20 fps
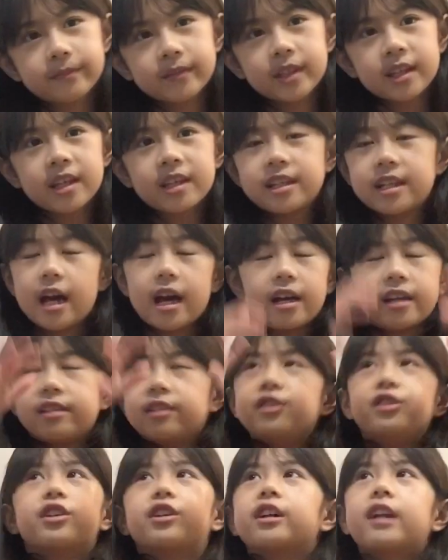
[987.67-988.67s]
book,
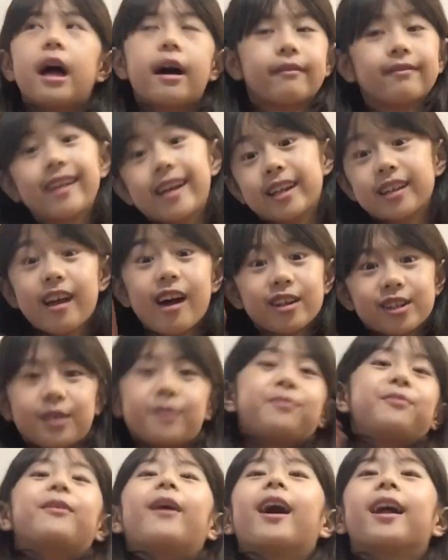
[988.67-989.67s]
yeah, you're
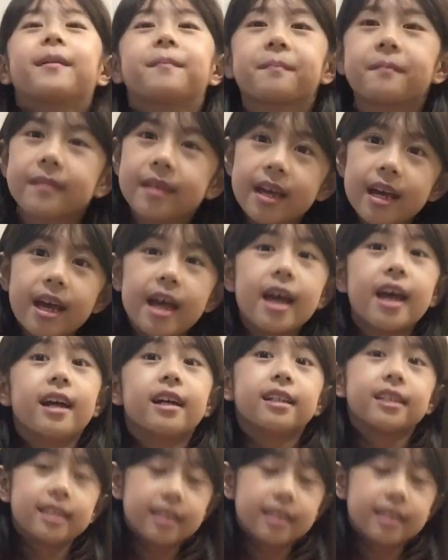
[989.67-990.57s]
gonna have like lots of fun.